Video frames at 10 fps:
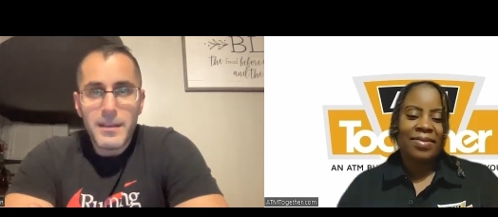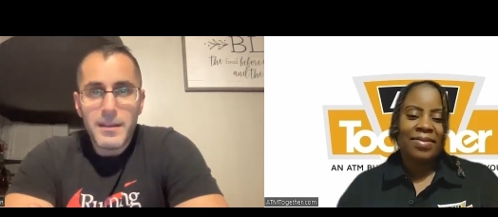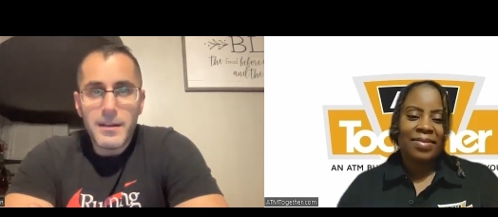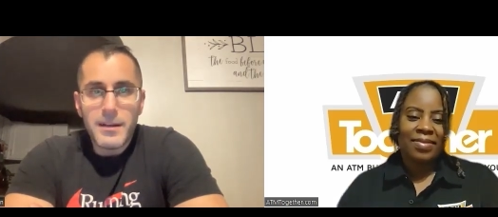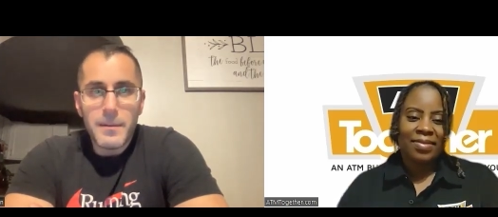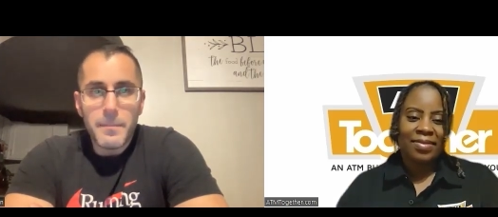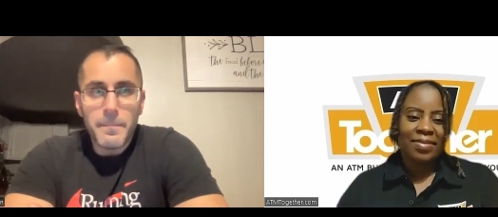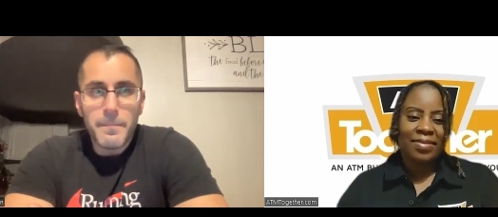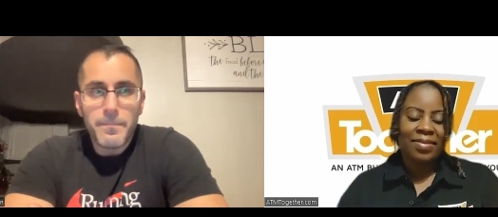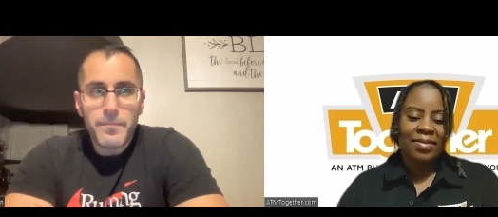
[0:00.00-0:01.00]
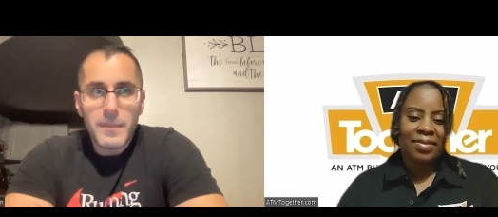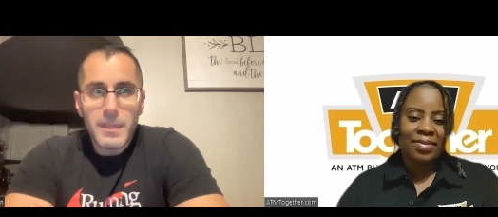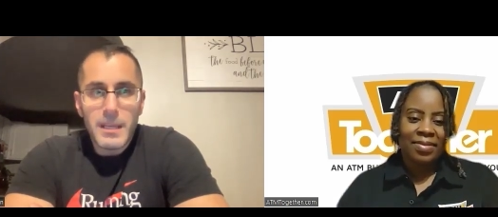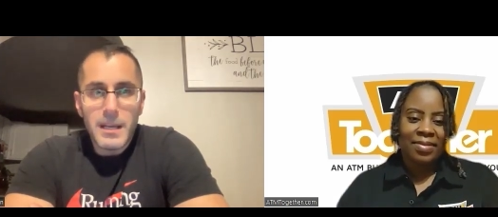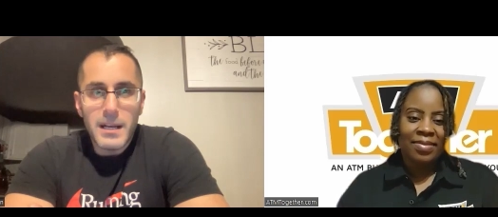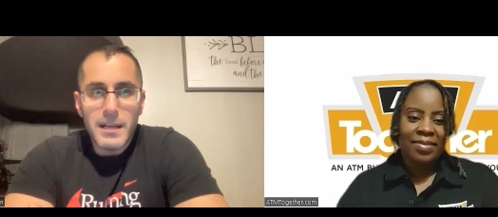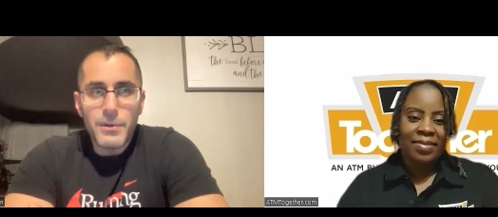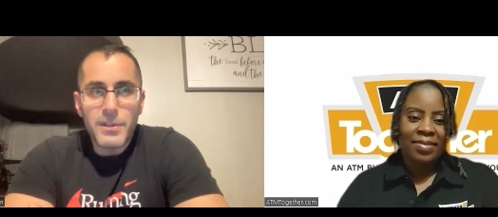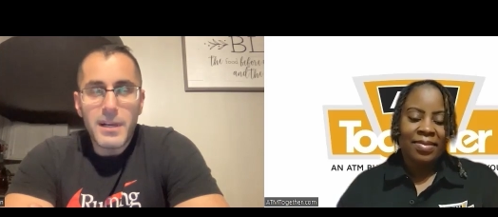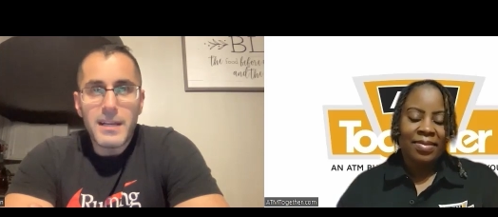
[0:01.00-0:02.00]
Speaker 1: um, I
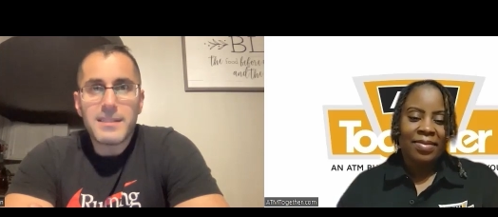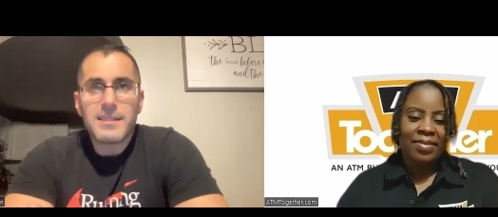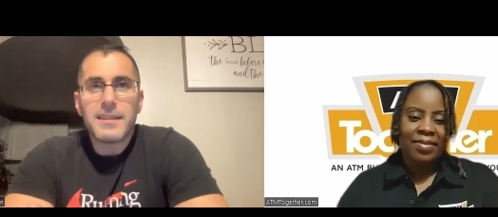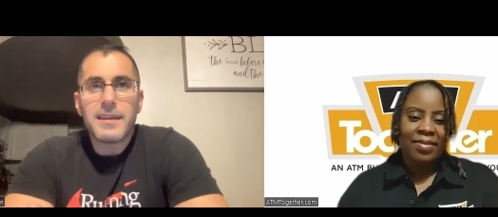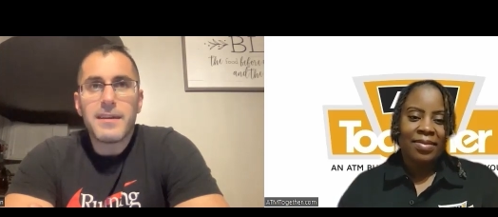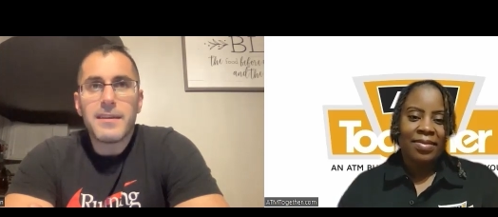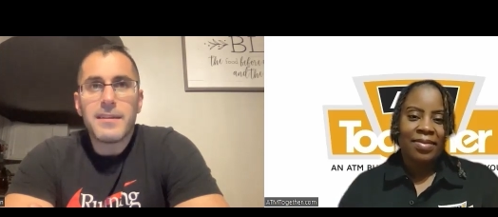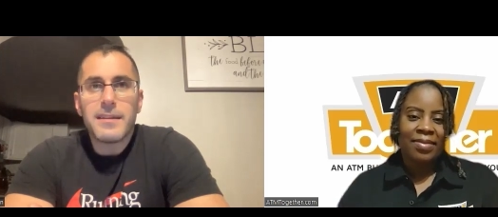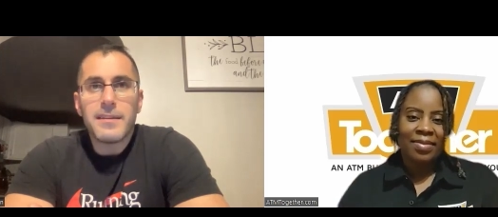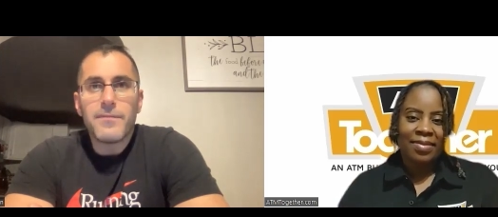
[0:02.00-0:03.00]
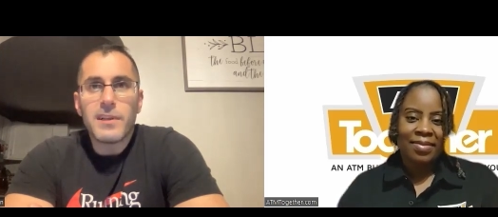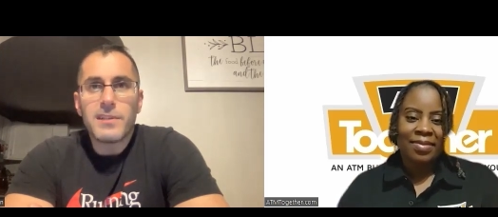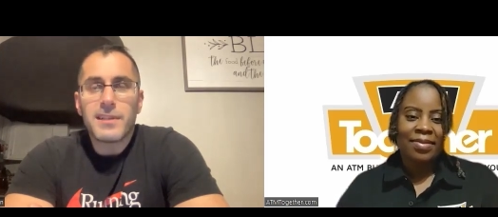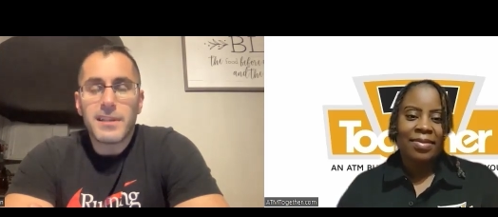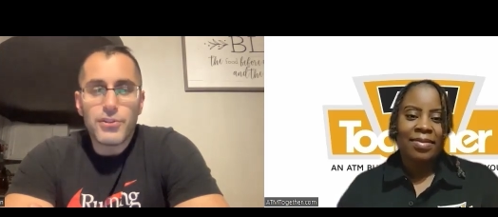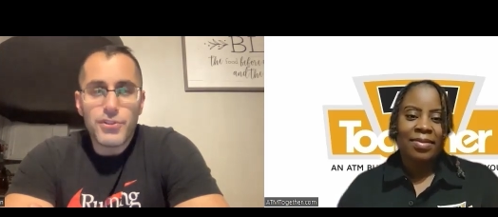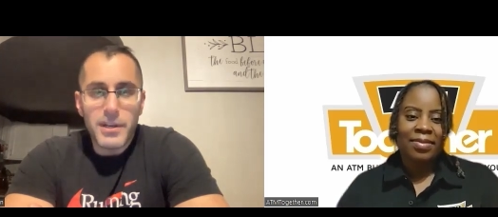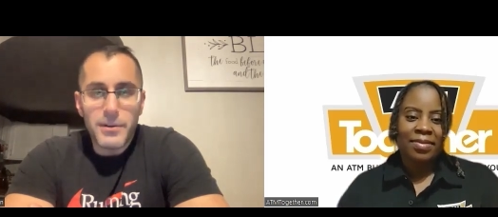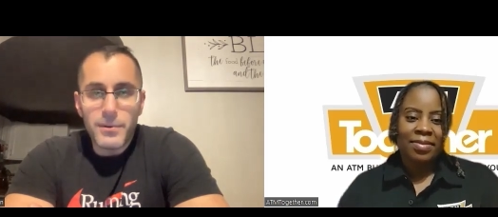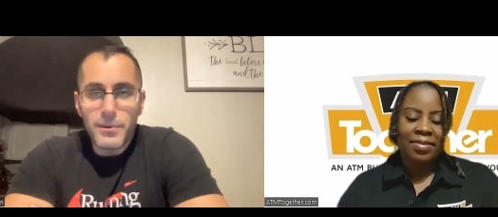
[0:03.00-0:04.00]
realized that investing in
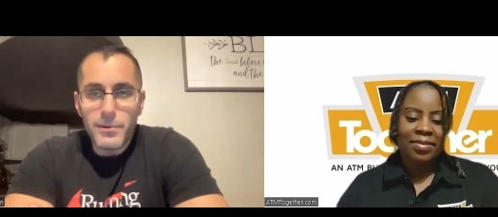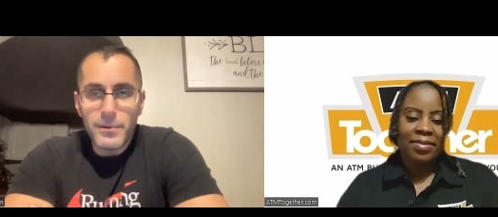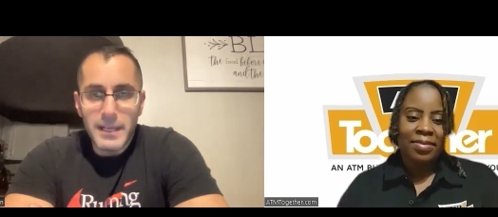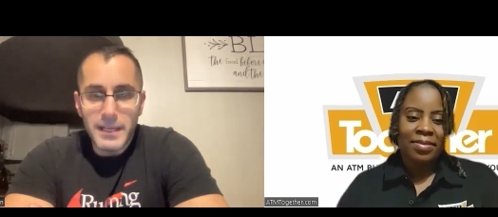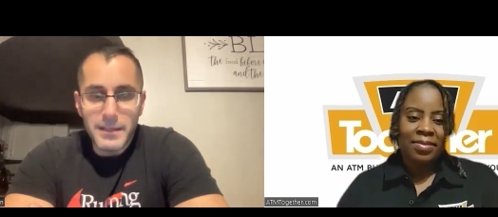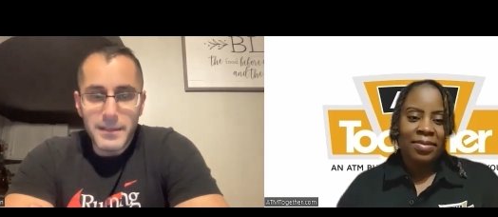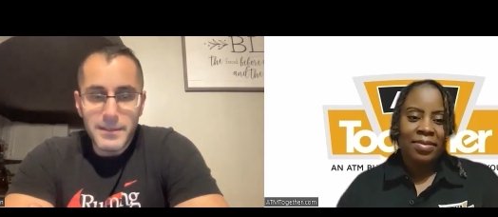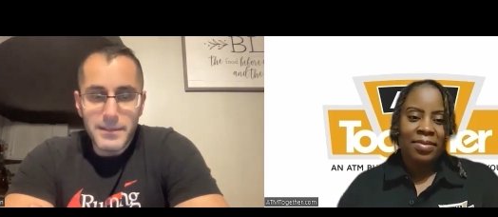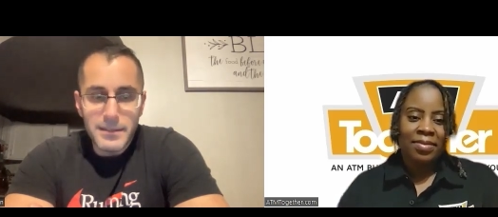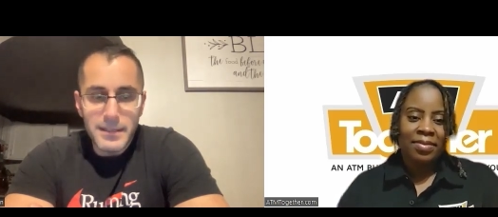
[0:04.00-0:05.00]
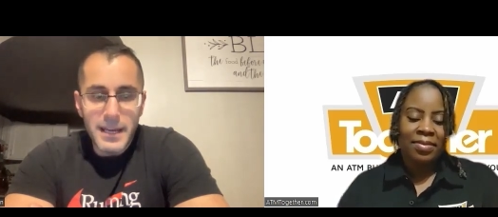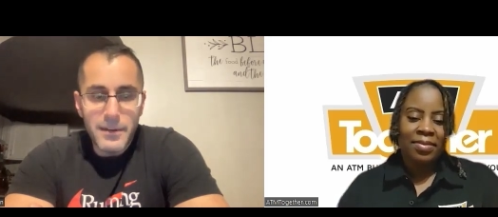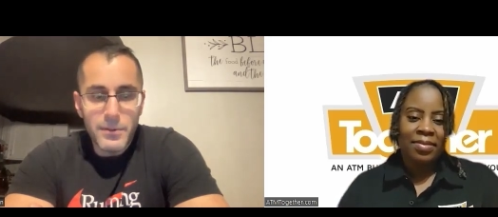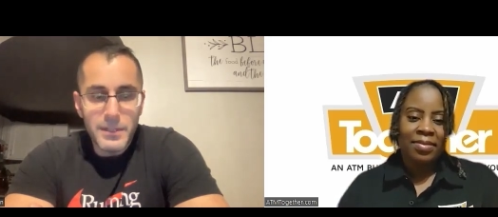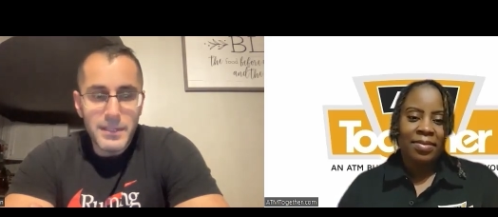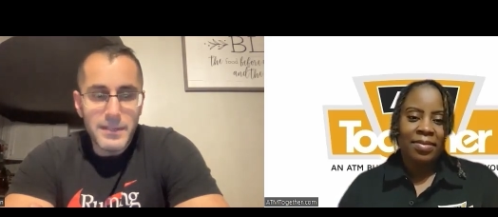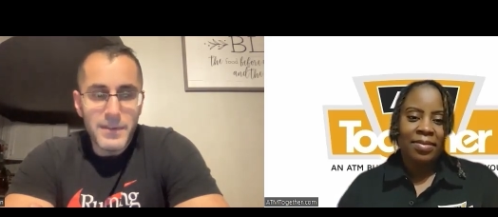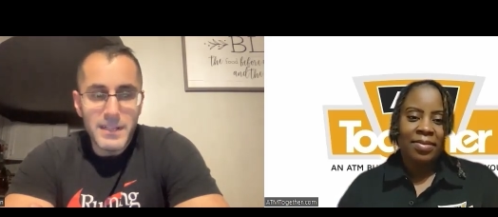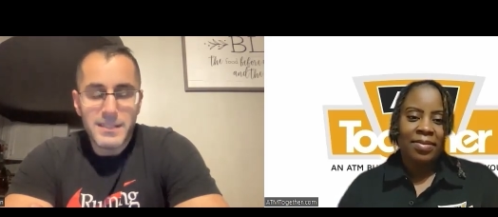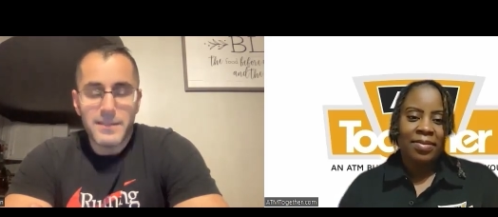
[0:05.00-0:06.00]
general, and not only
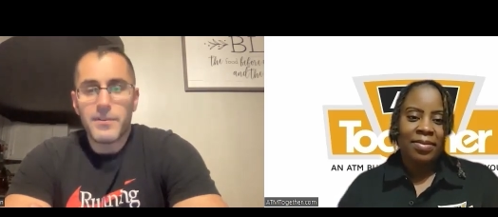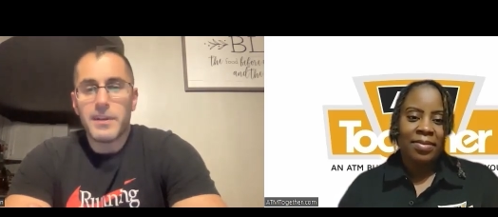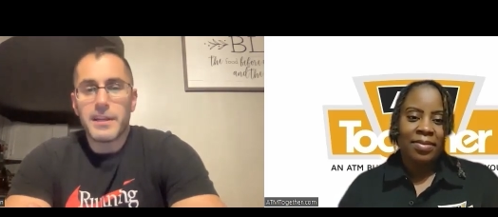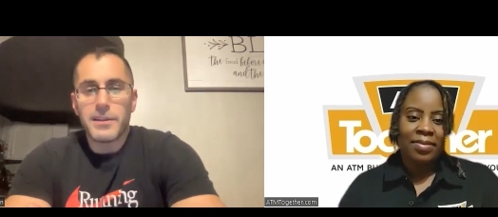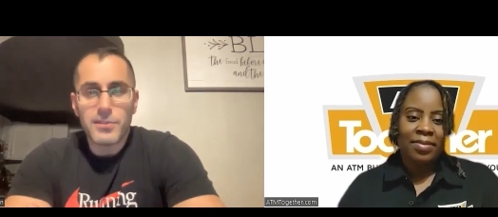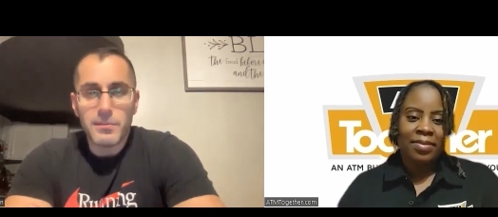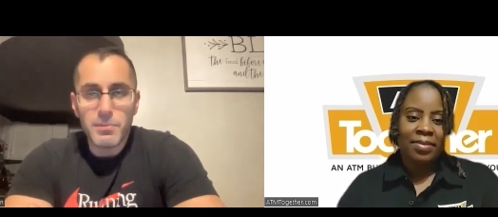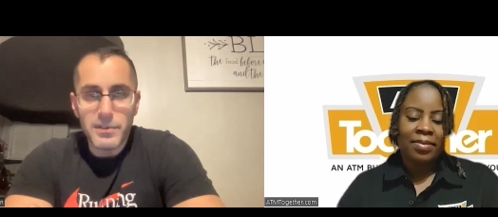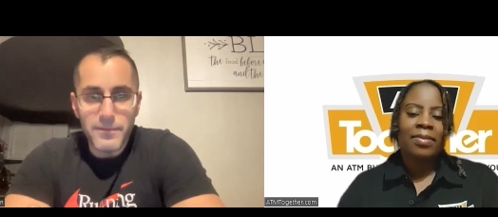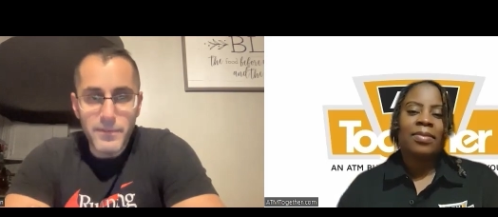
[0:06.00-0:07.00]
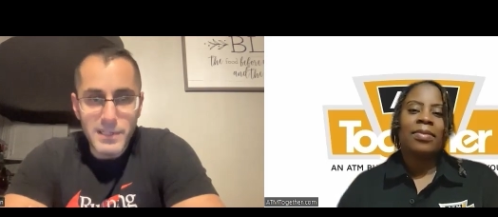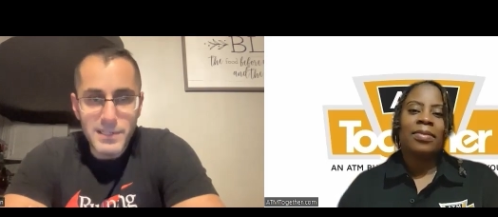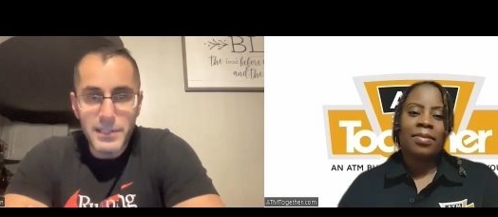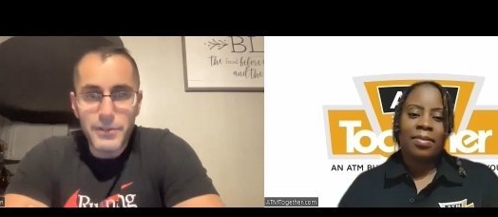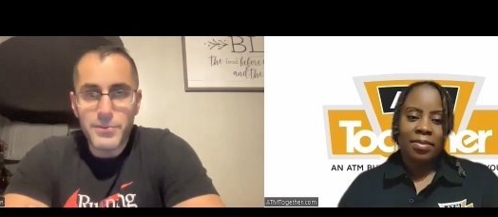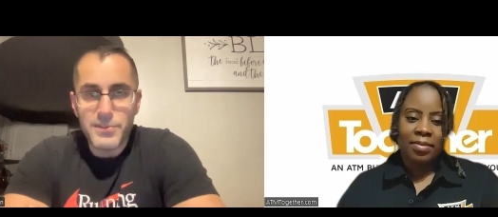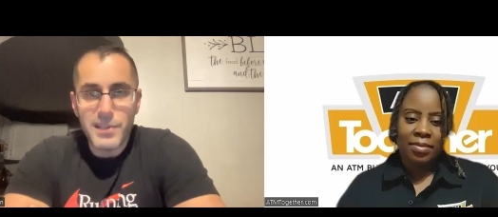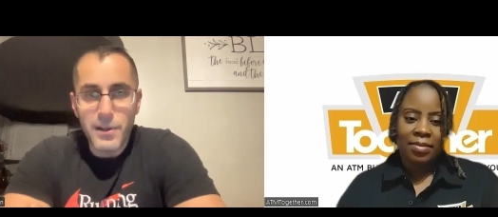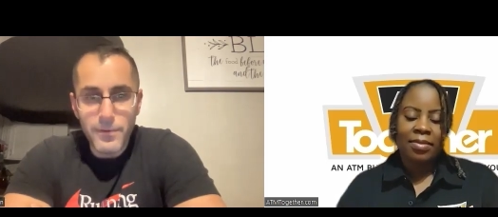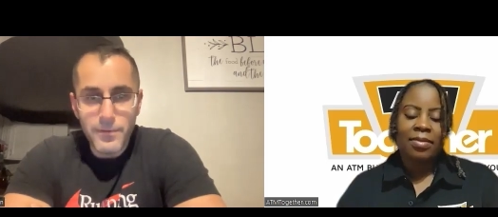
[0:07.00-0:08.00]
investing financially, but investing in
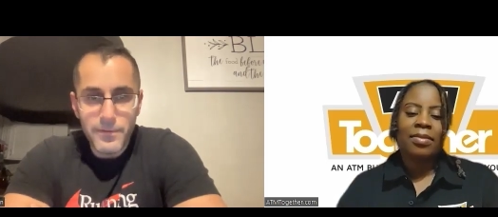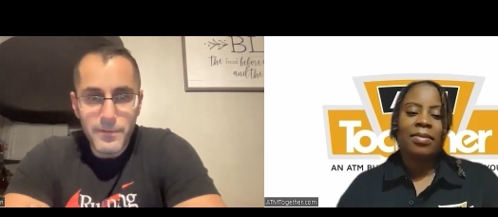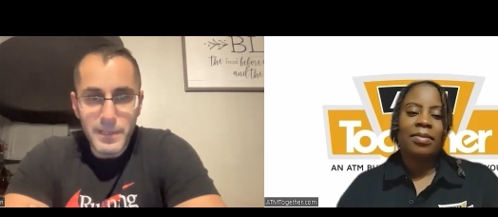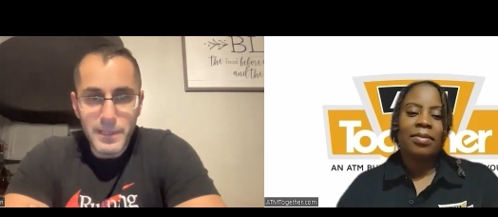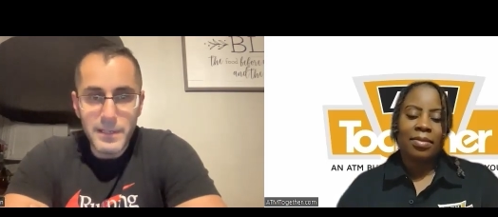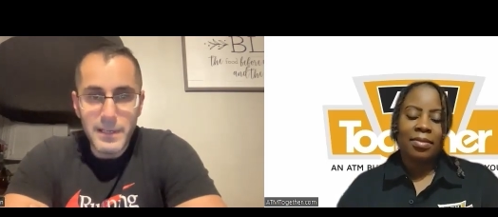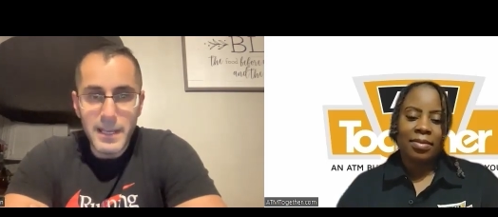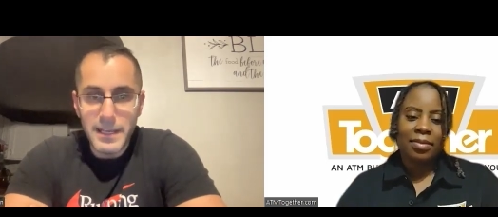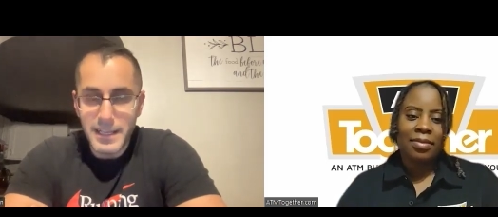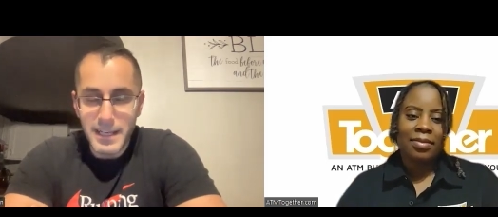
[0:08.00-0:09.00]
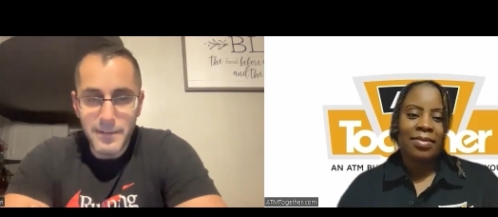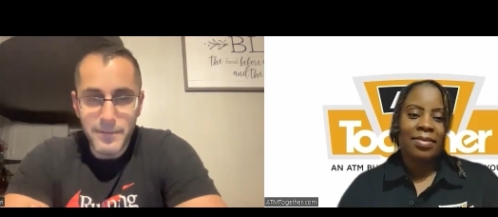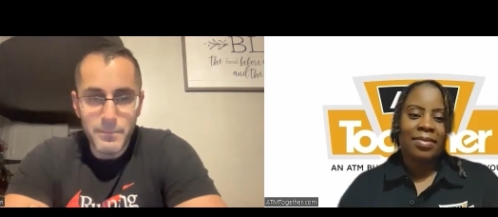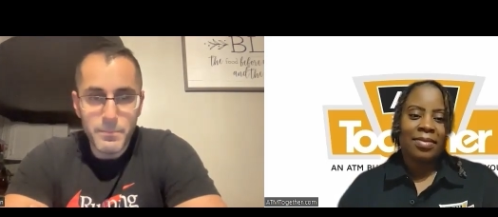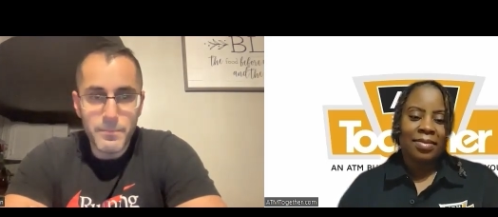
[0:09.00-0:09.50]
yourself in any kind of